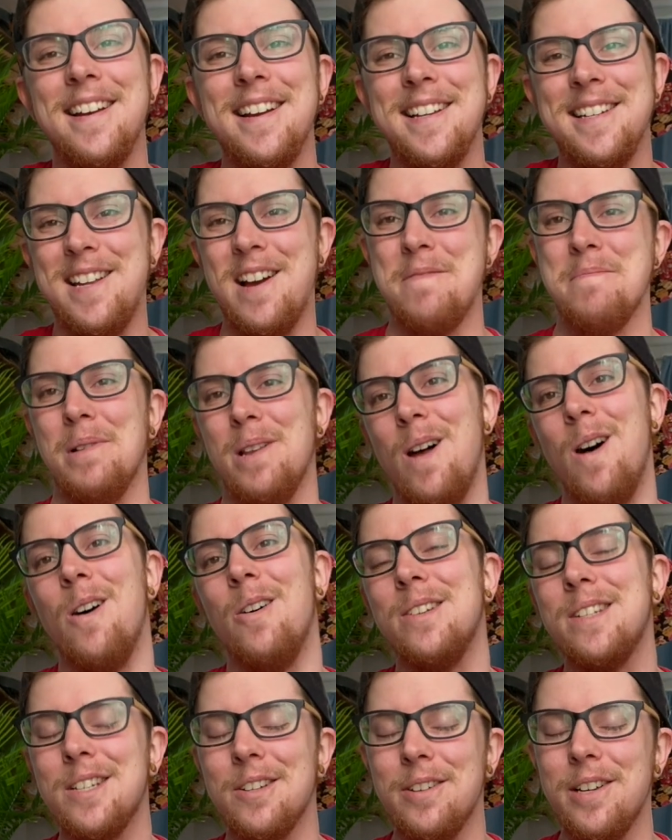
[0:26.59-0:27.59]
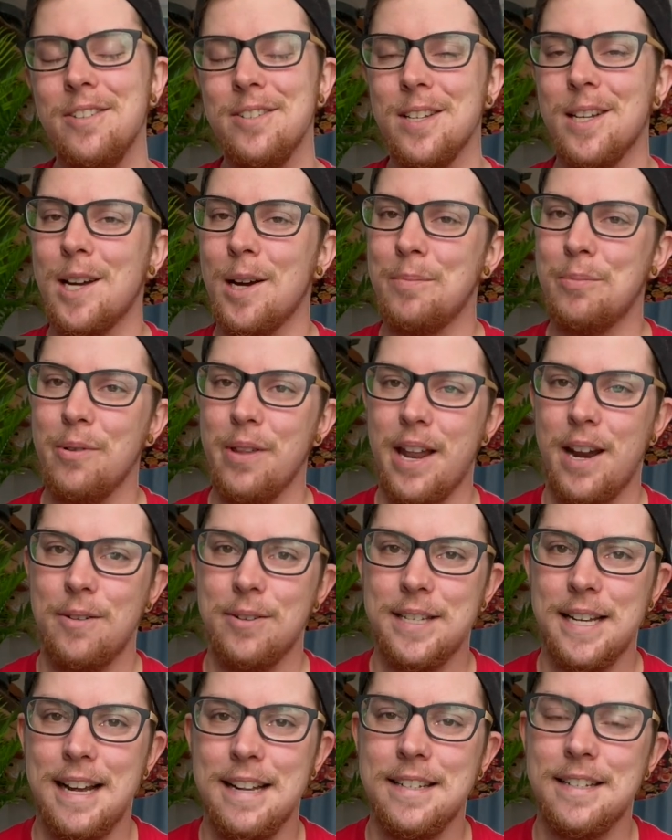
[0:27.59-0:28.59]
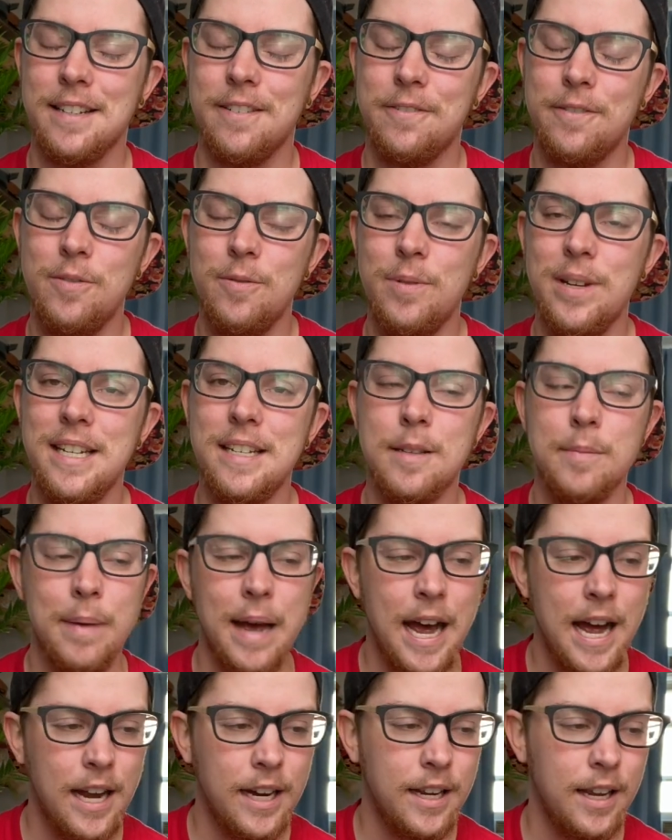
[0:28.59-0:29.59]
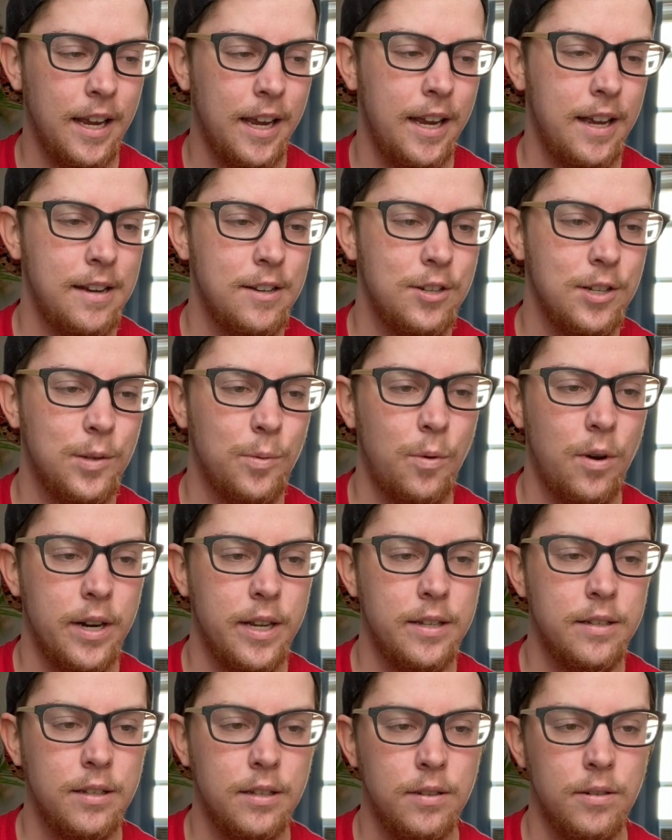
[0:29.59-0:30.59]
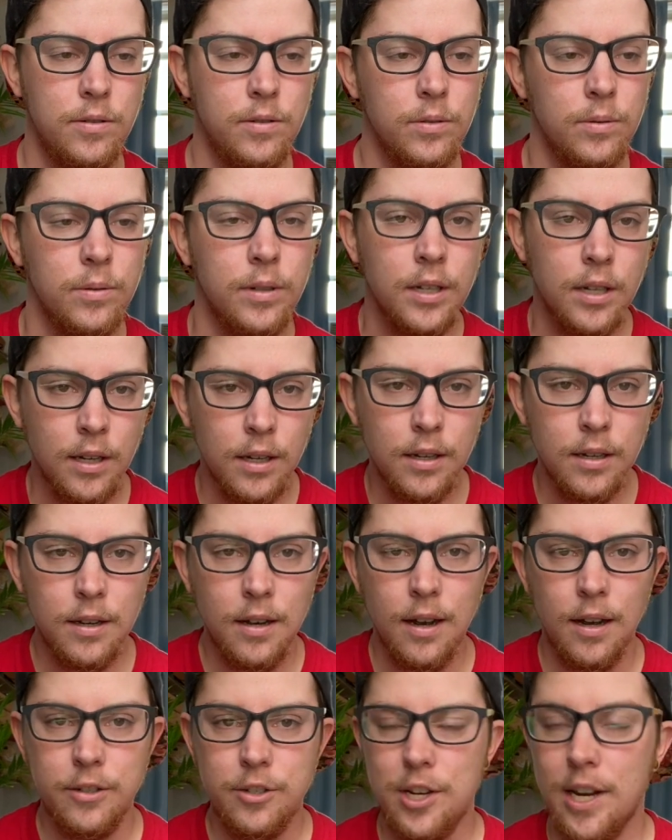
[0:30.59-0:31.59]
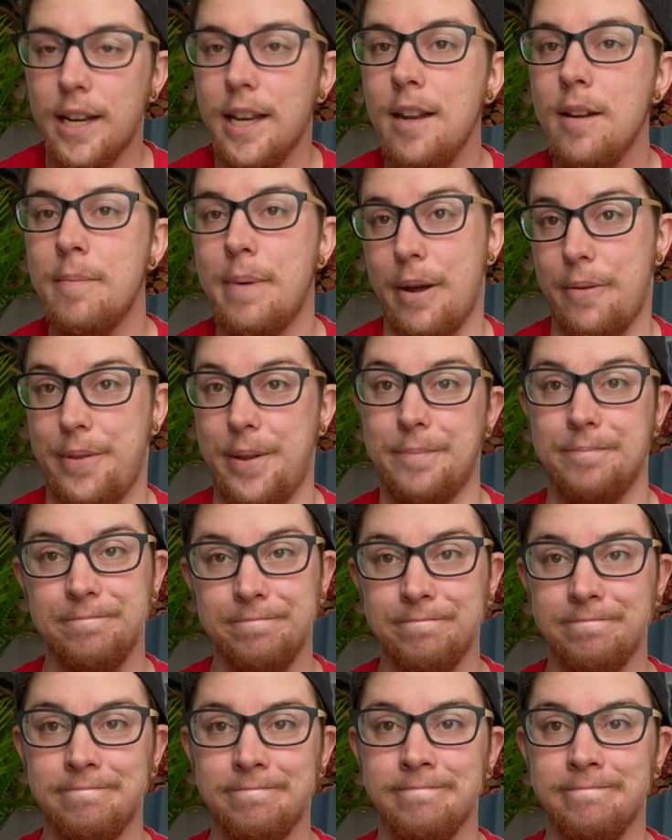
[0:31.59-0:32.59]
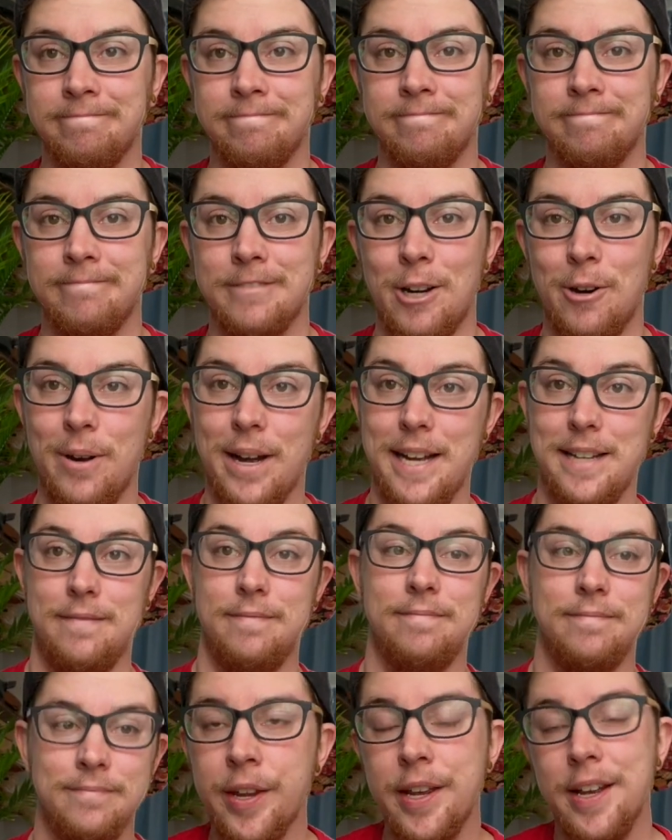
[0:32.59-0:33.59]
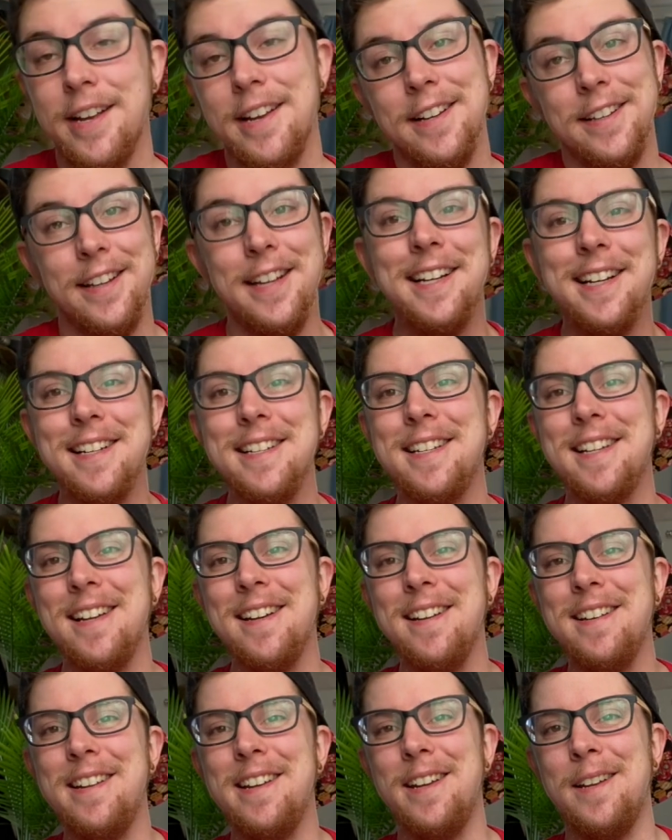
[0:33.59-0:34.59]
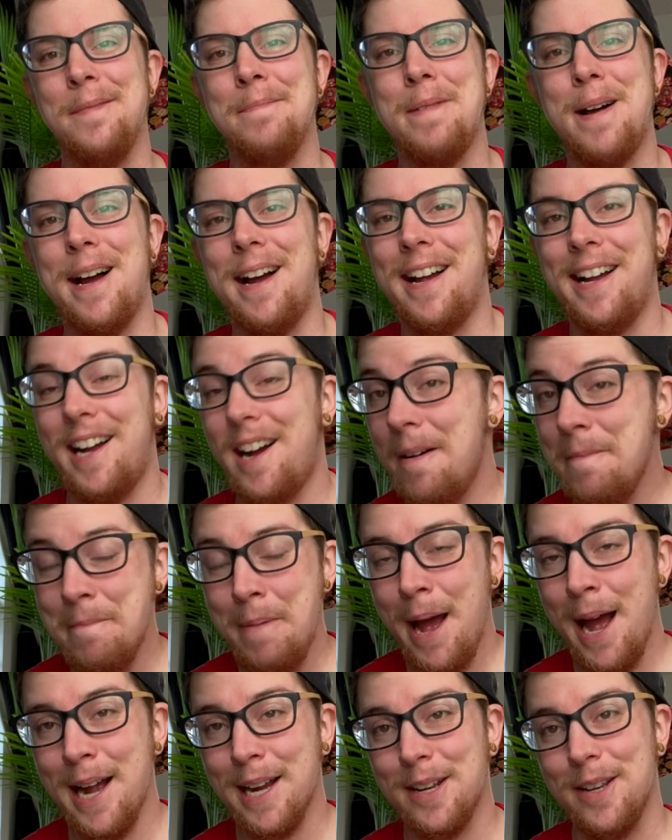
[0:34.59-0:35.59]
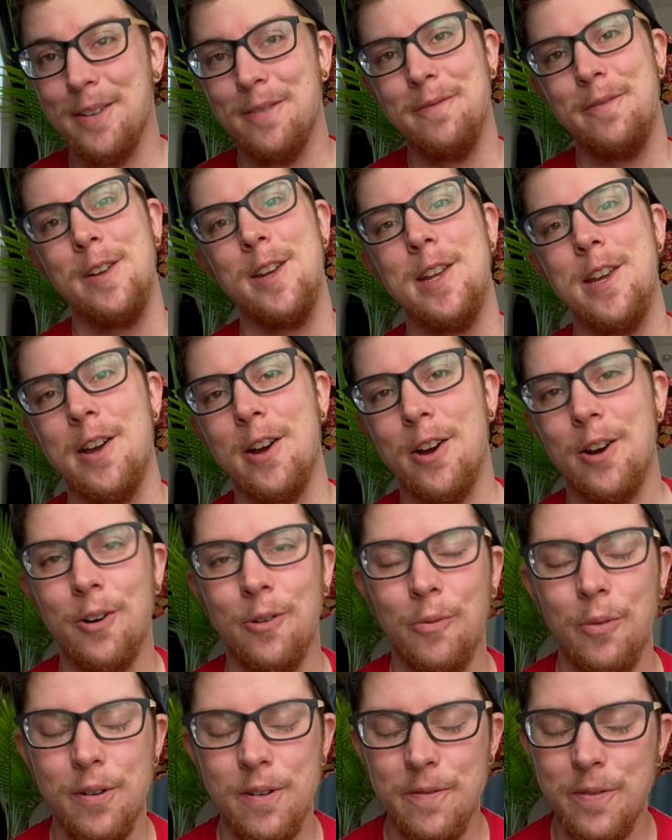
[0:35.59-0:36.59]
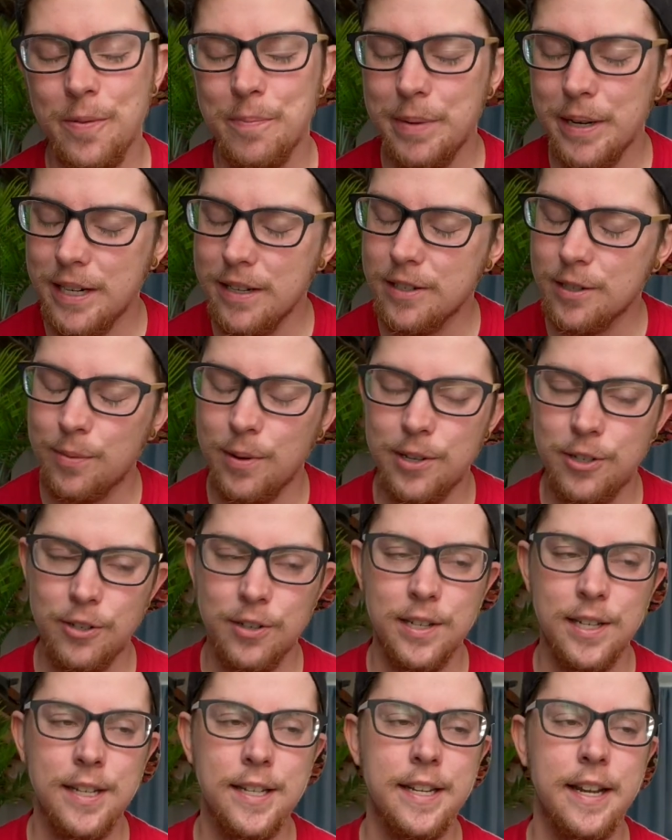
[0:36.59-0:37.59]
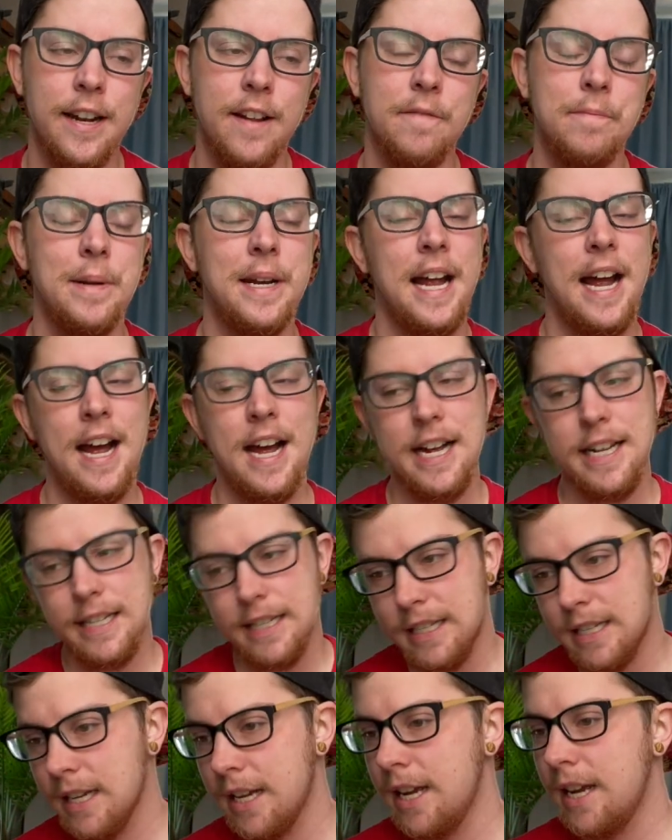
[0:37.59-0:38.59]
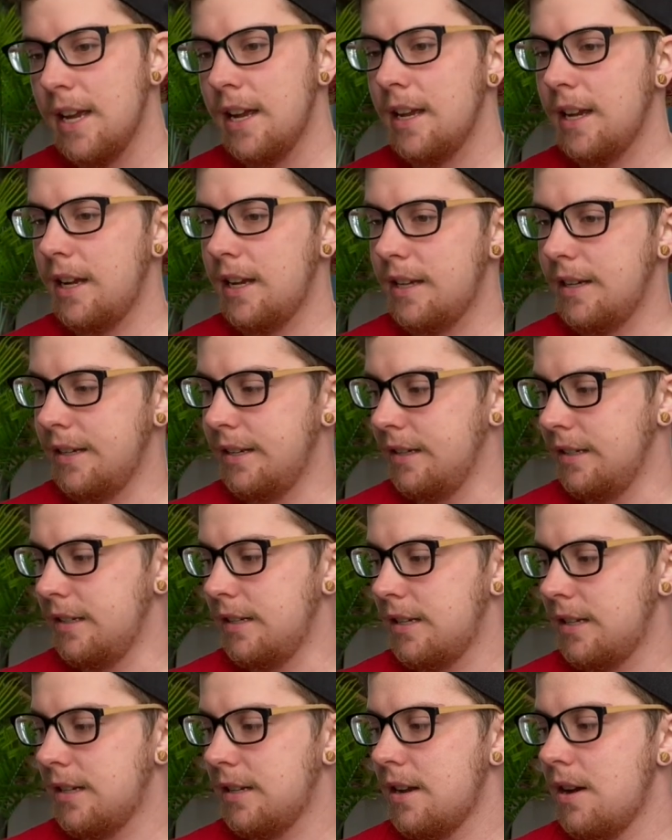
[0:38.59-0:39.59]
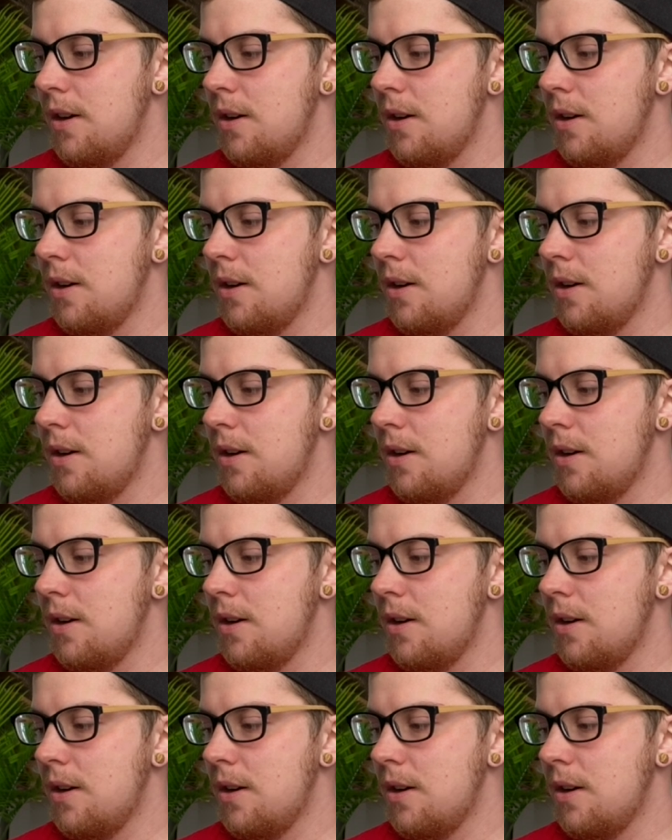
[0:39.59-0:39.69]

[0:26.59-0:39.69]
down below. So here's a couple that I was asked a few weeks back and just wanted to check in about them. Okay. Like I said in my I'm back video, one of the biggest questions that I've been asked is,